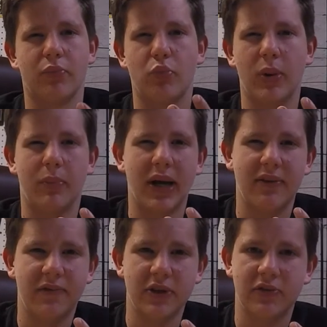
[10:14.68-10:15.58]
We
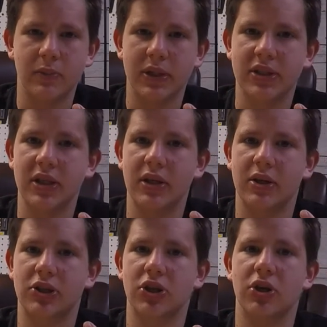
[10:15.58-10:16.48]
might fish for muskie,
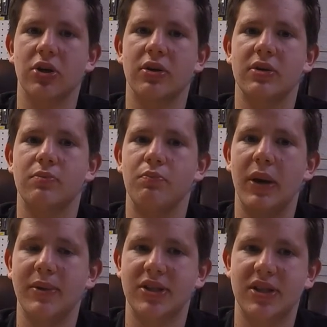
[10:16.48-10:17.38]
not sure.
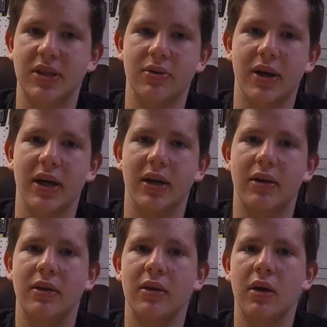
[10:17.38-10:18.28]
Maybe
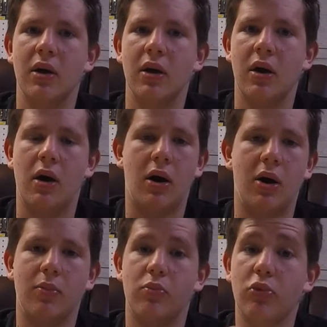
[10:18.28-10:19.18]
steelhead.
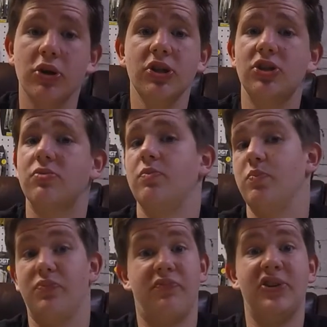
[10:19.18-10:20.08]
We're just
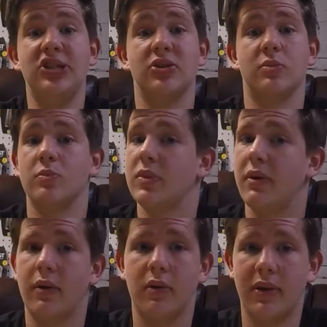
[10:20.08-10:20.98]
fishing.
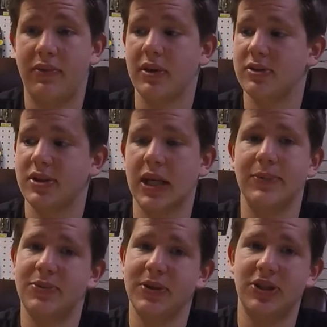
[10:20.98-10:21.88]
If there's a type
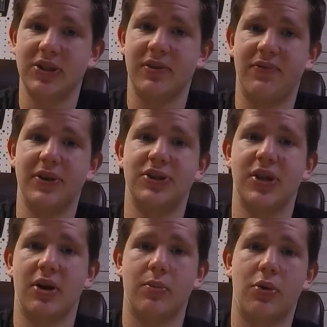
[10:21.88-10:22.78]
of species of fish
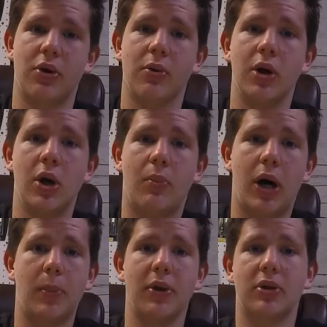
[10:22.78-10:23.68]
that are more
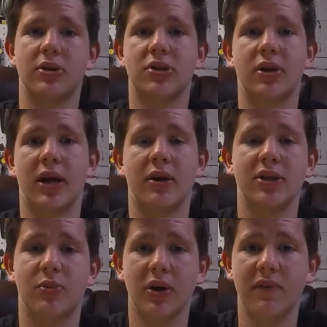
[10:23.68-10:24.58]
popular in certain
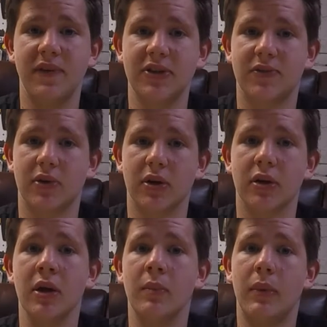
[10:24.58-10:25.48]
areas, we're going to fish for it.
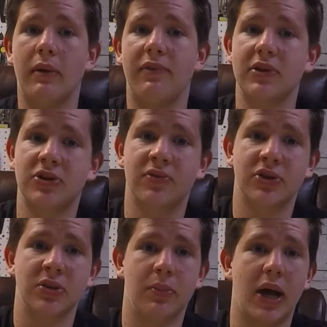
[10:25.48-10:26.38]
Maybe fish for
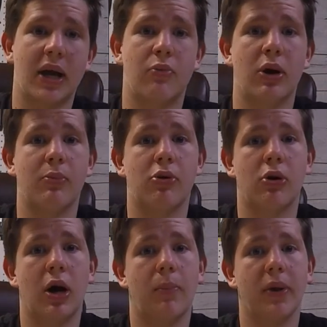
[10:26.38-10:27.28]
some black and white
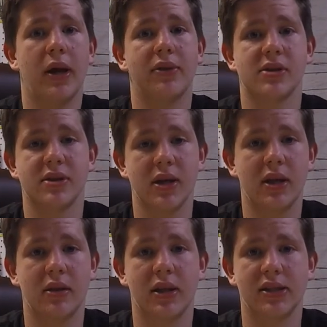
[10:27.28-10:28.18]
crappie at this
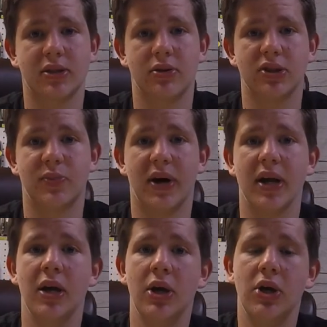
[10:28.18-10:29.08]
lake that's close
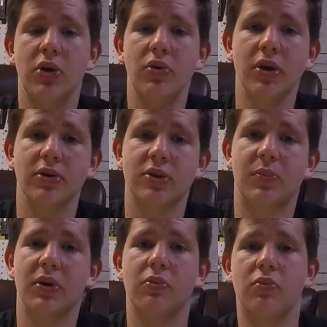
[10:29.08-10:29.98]
by. Who knows?
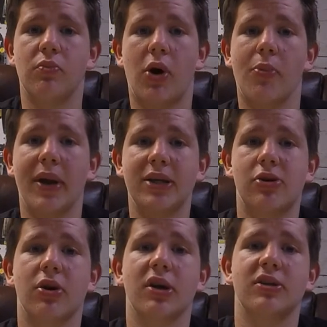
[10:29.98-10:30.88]
But our main
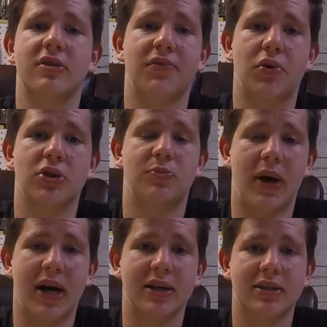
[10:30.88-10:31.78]
target is, of course,
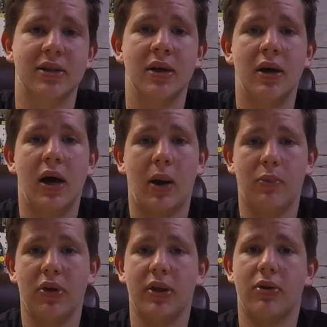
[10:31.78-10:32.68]
bass. I'm
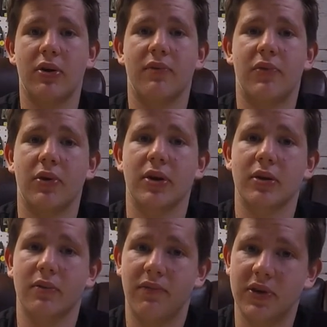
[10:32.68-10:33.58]
really looking forward
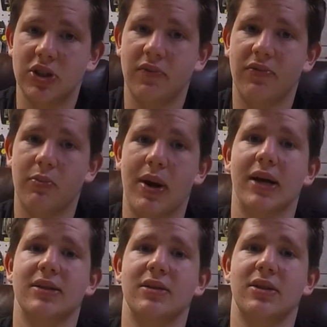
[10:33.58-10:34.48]
to fishing for
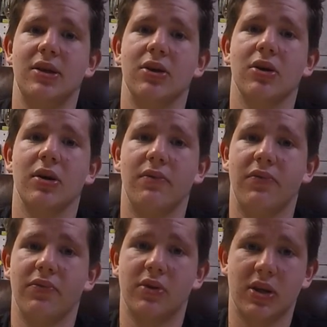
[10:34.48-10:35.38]
bass this year
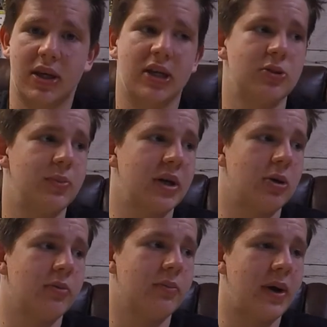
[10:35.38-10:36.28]
and to catch a
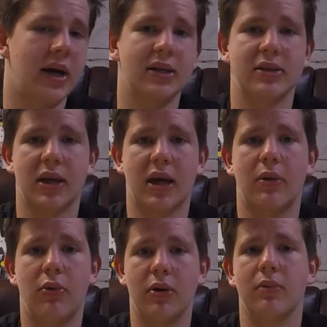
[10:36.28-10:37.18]
bigger bass. Like, I
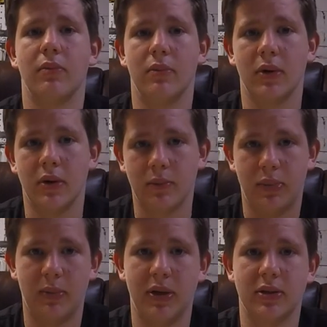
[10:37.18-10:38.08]
want
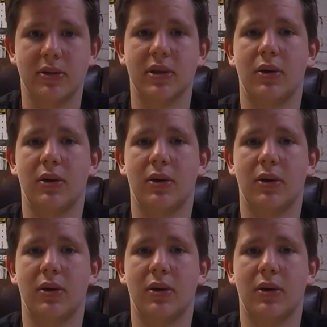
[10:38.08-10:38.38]
PBs.